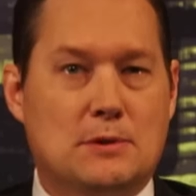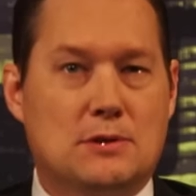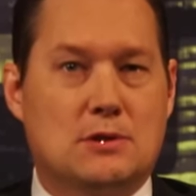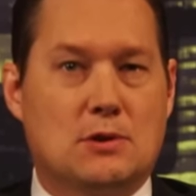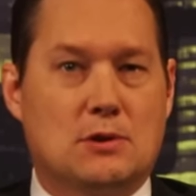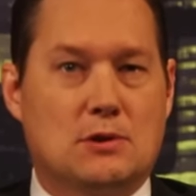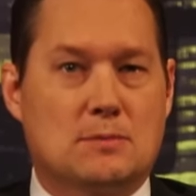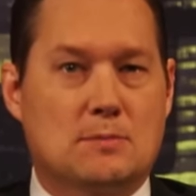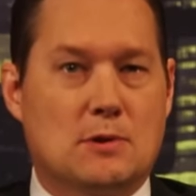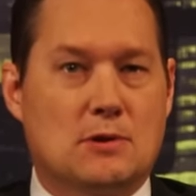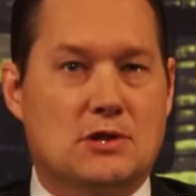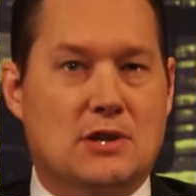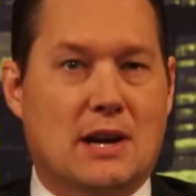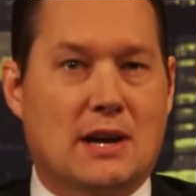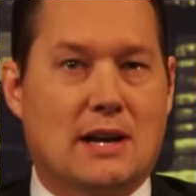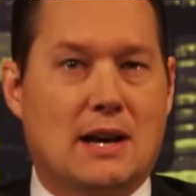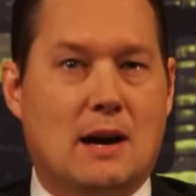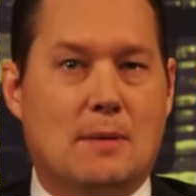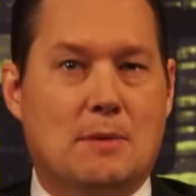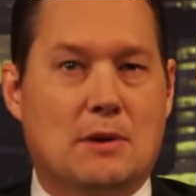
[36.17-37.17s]
at
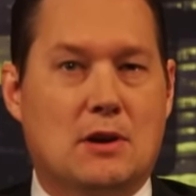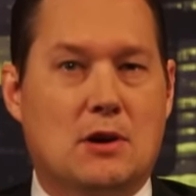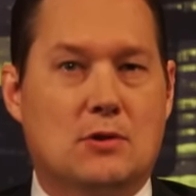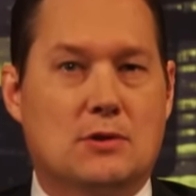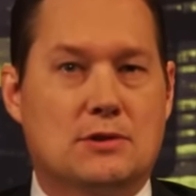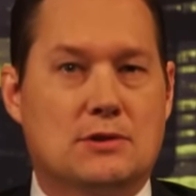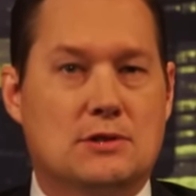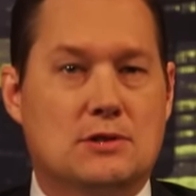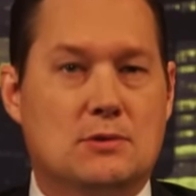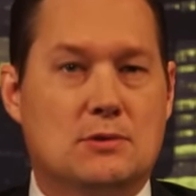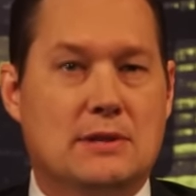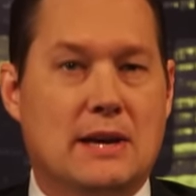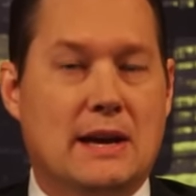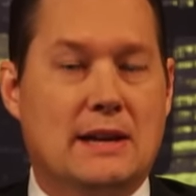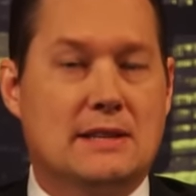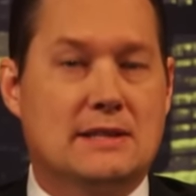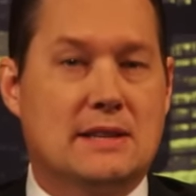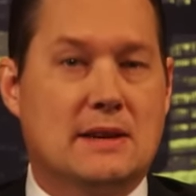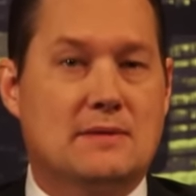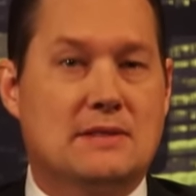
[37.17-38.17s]
StuDoesMerch.com. The code is
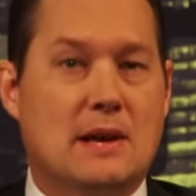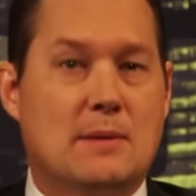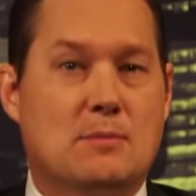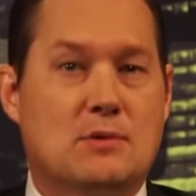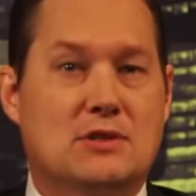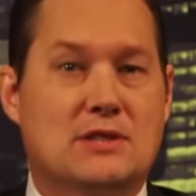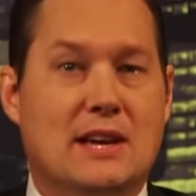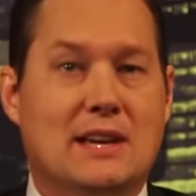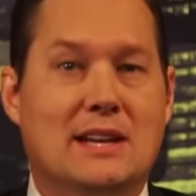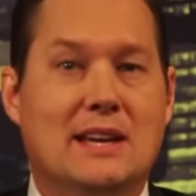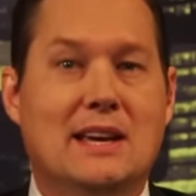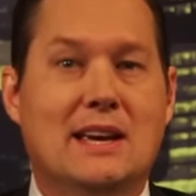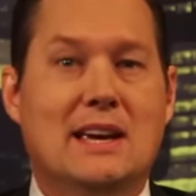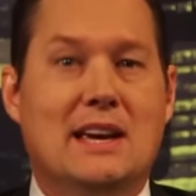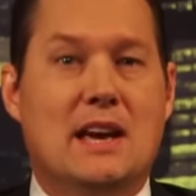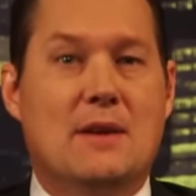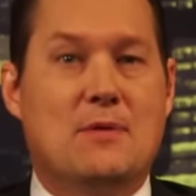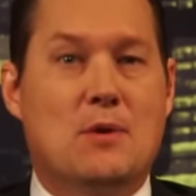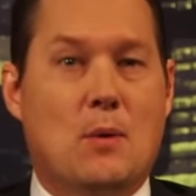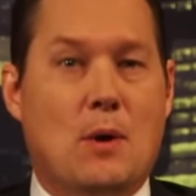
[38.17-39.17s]
Stu10 to save 10%.
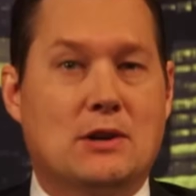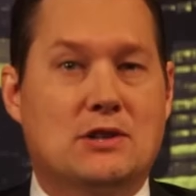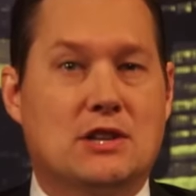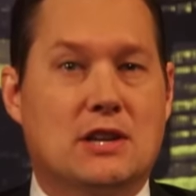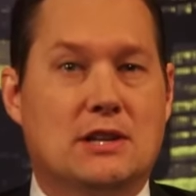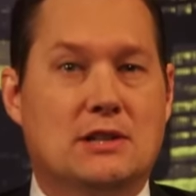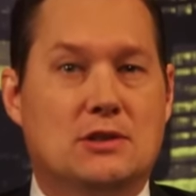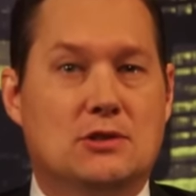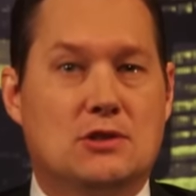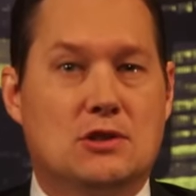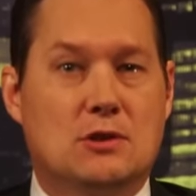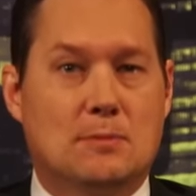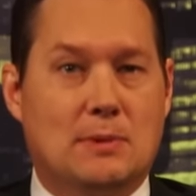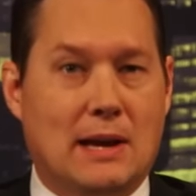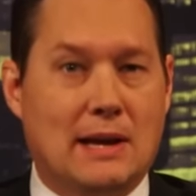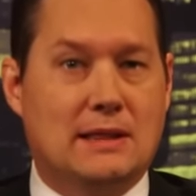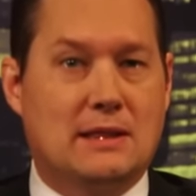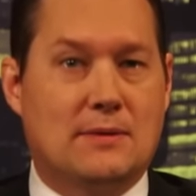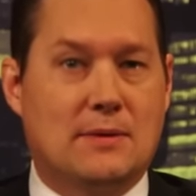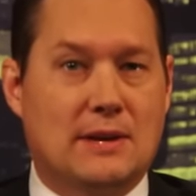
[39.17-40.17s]
If you're watching on YouTube,
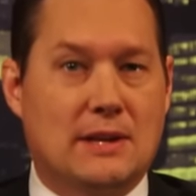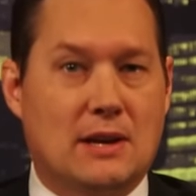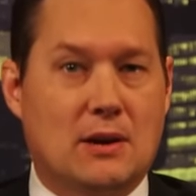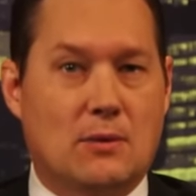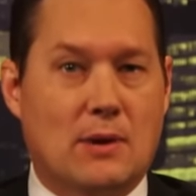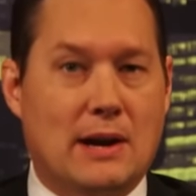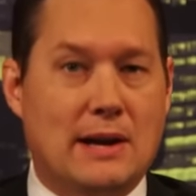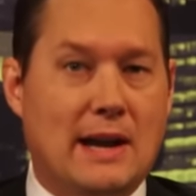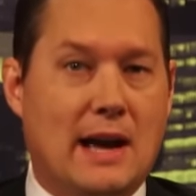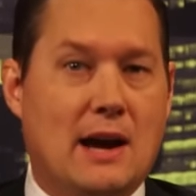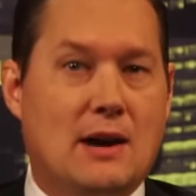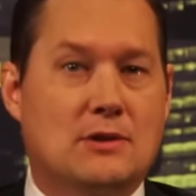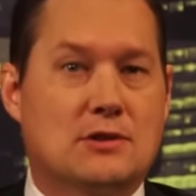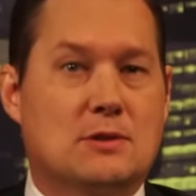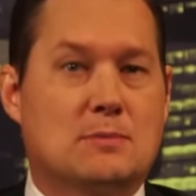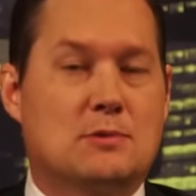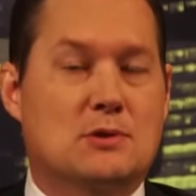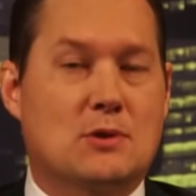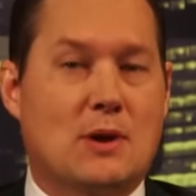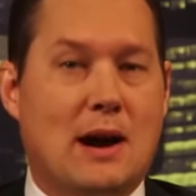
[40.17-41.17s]
like the video right now.
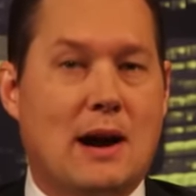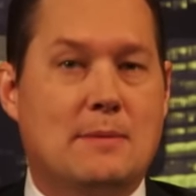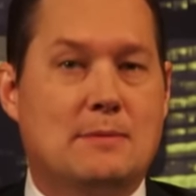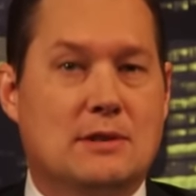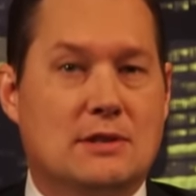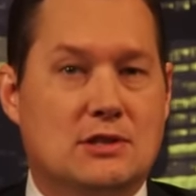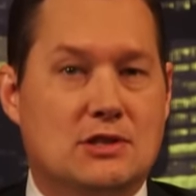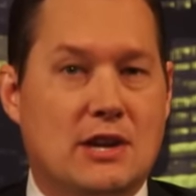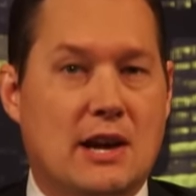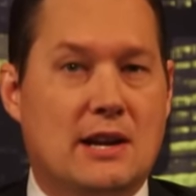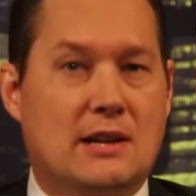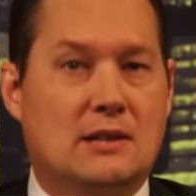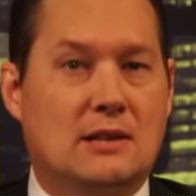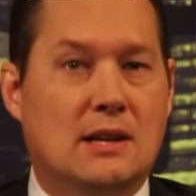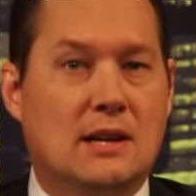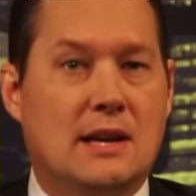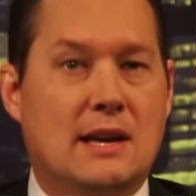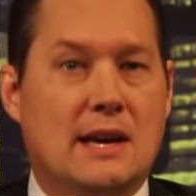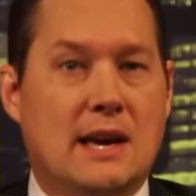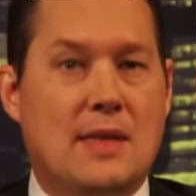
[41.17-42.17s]
Subscribe to the channel.
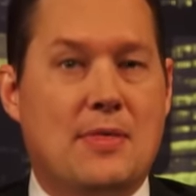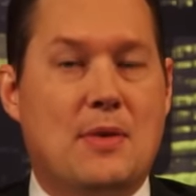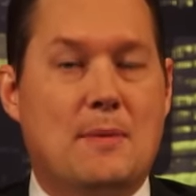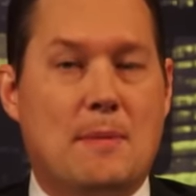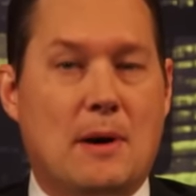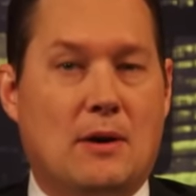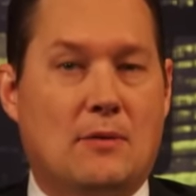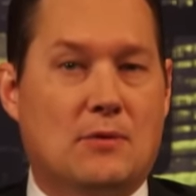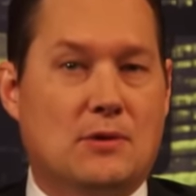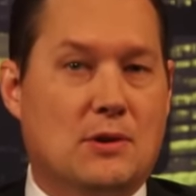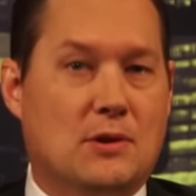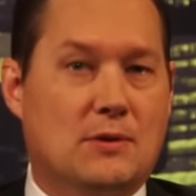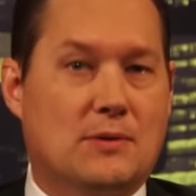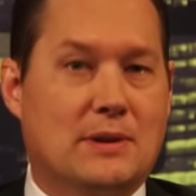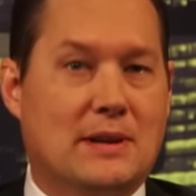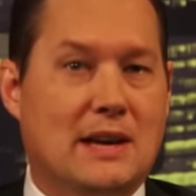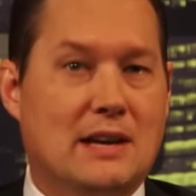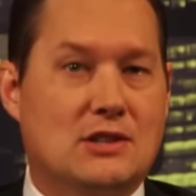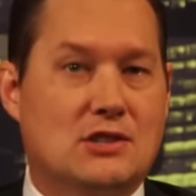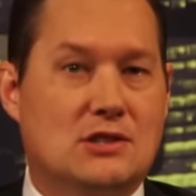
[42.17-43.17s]
Hit the bell for
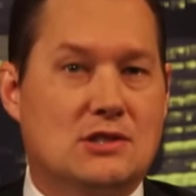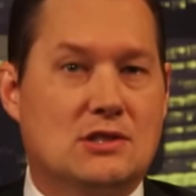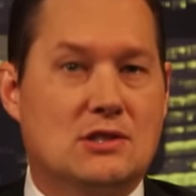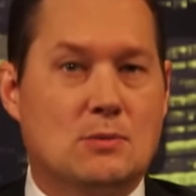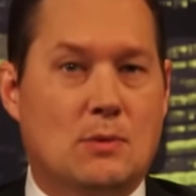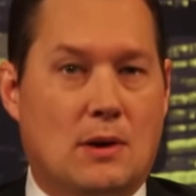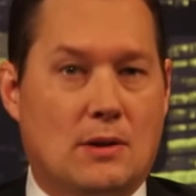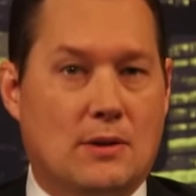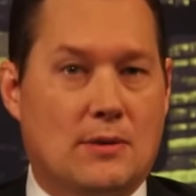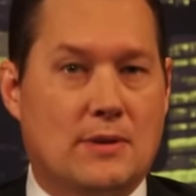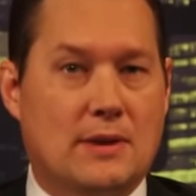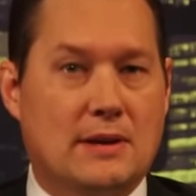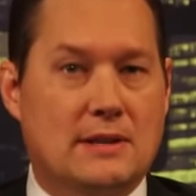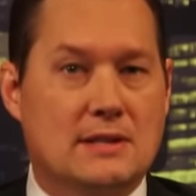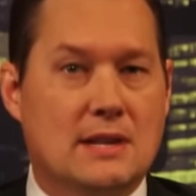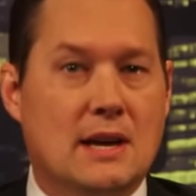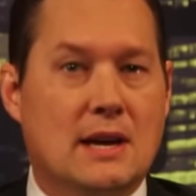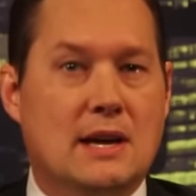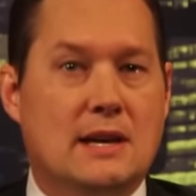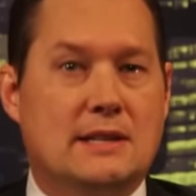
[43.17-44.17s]
notifications. Do all the
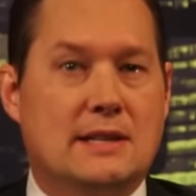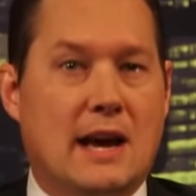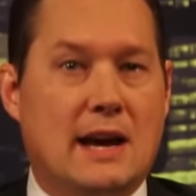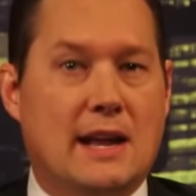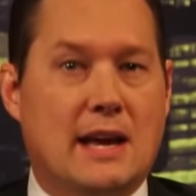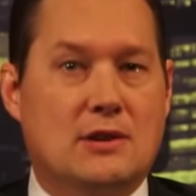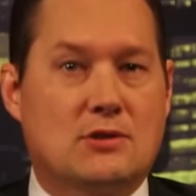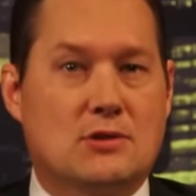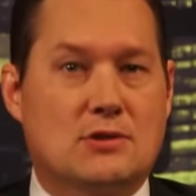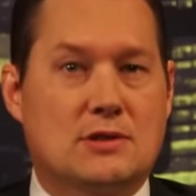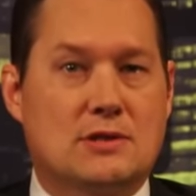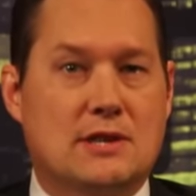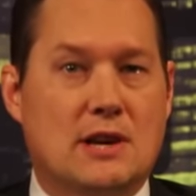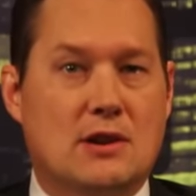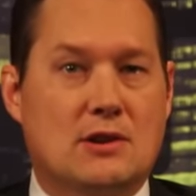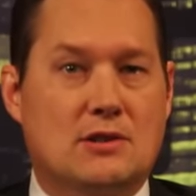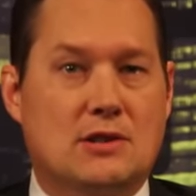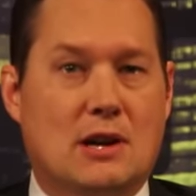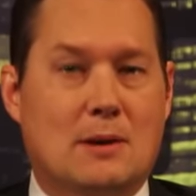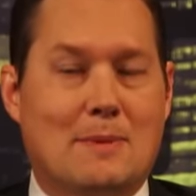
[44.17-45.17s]
things. Dan Andros is
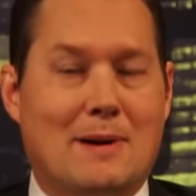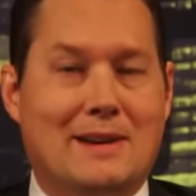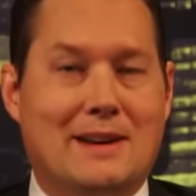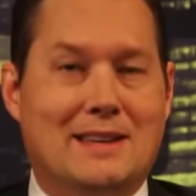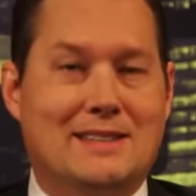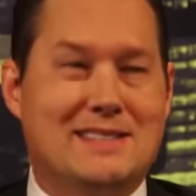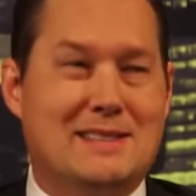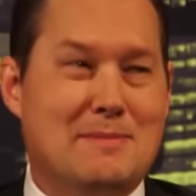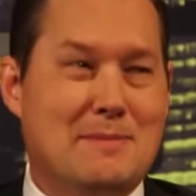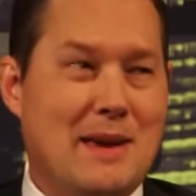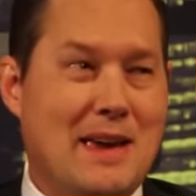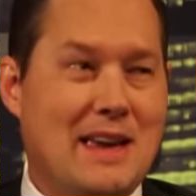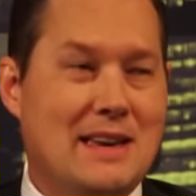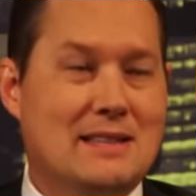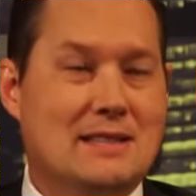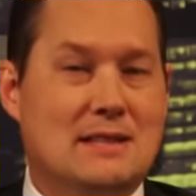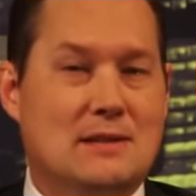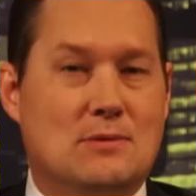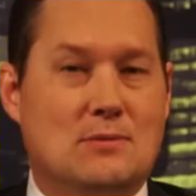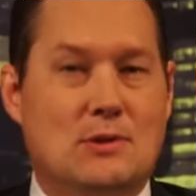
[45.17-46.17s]
here to talk about Nancy
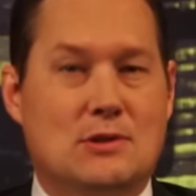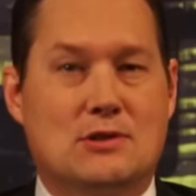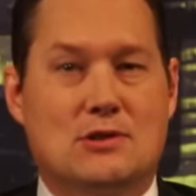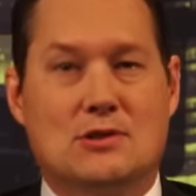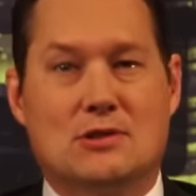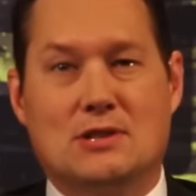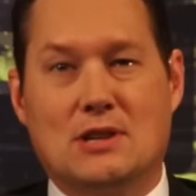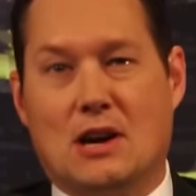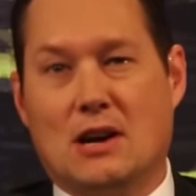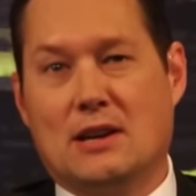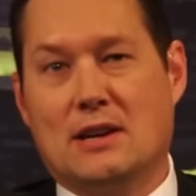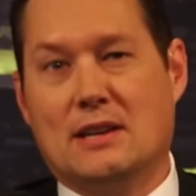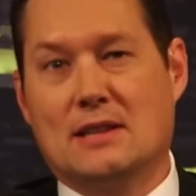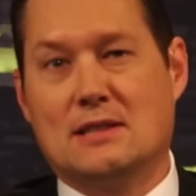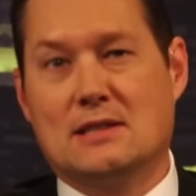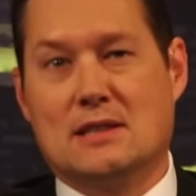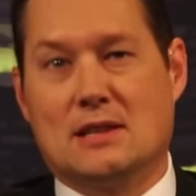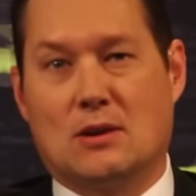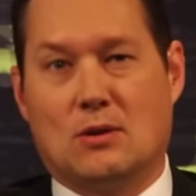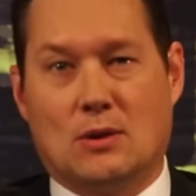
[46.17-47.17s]
Mace and Richard
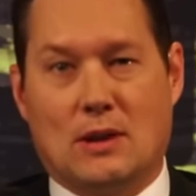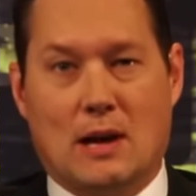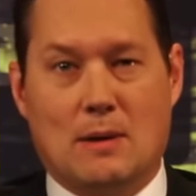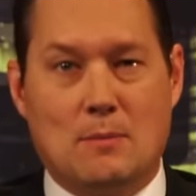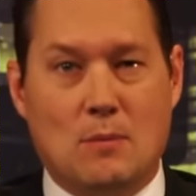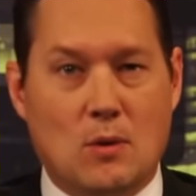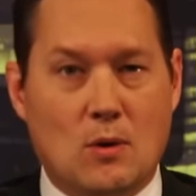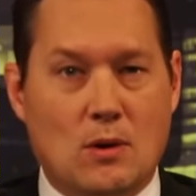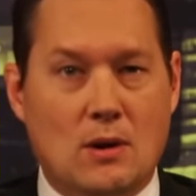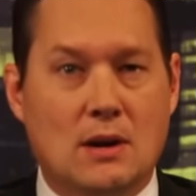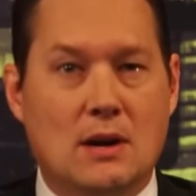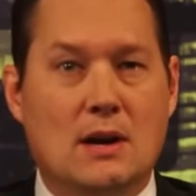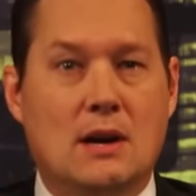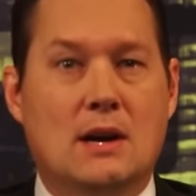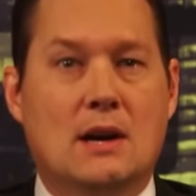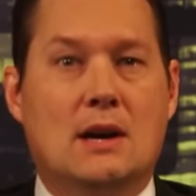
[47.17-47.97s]
Dawkins and a whole lot more.